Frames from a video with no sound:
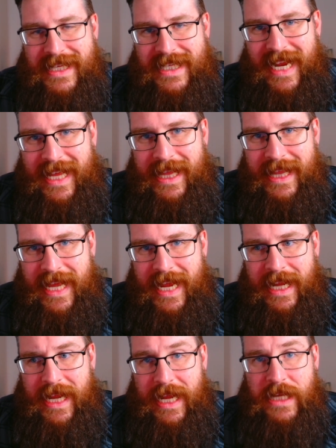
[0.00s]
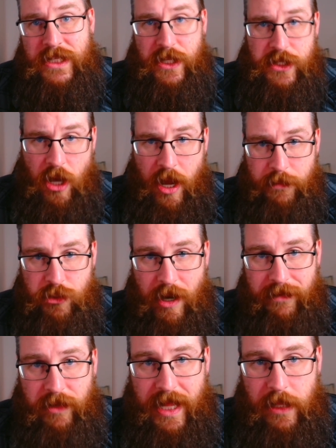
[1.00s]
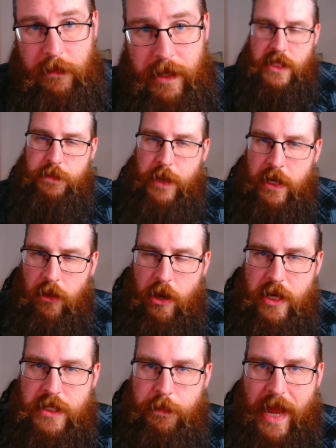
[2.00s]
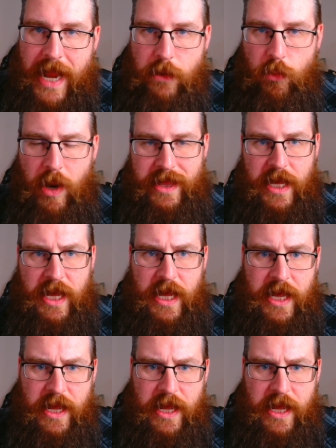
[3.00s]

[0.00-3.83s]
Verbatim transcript: the second thing is the time travel element. There's been a lot of debate whether